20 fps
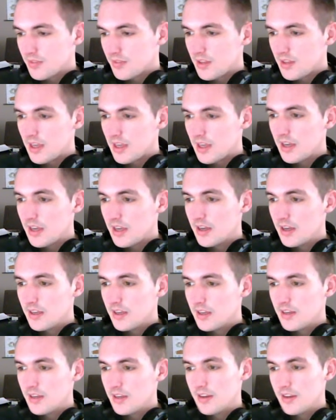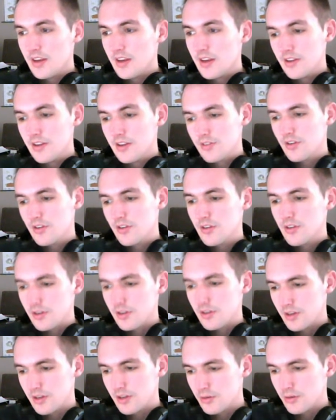And then I saw a
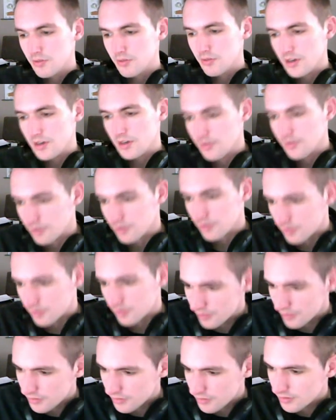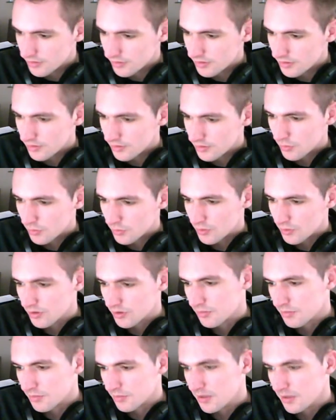new trailer for The Division, which
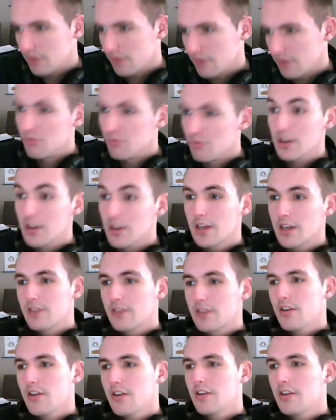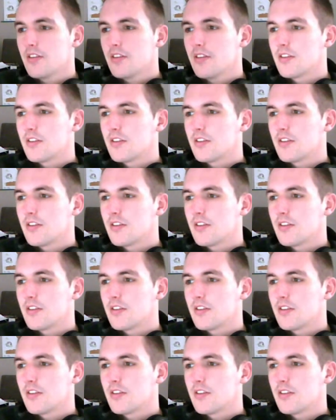got me really excited.